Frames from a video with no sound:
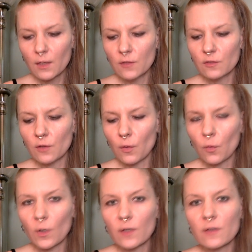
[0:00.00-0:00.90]
So
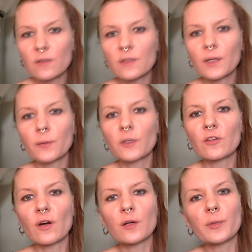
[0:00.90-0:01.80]
one other thing I want to
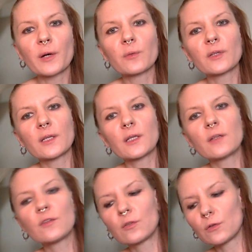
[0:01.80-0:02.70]
talk about
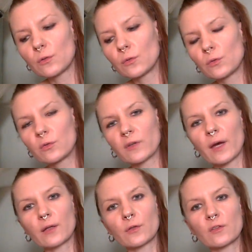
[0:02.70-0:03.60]
related to
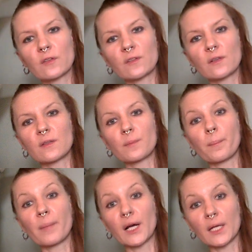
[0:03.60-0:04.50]
diagnosis is
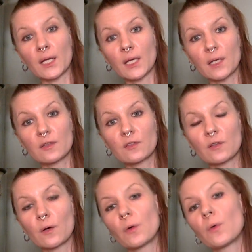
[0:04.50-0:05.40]
money.
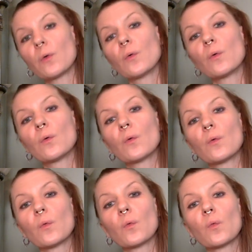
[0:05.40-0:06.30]
So
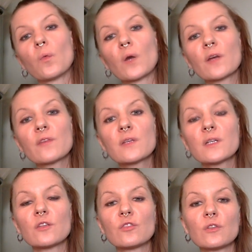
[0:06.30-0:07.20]
one of the
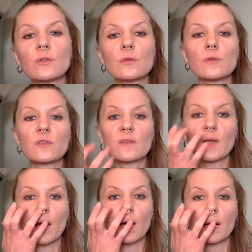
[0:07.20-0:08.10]
issues
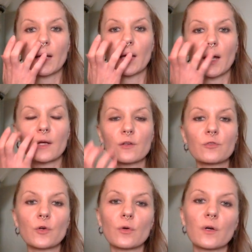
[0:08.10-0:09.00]
that I had, of
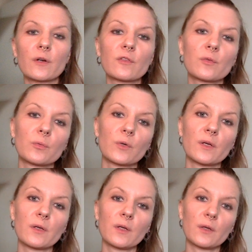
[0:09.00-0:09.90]
course, was
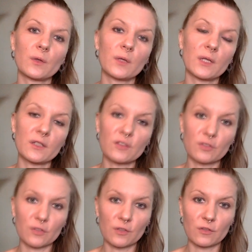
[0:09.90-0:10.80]
in
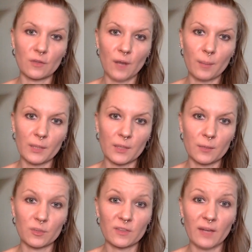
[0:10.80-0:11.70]
addition to not being
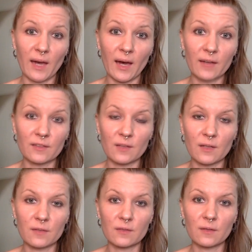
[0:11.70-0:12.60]
able to
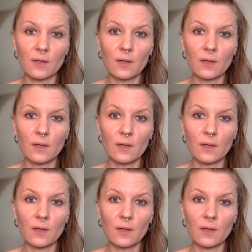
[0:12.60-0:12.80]
access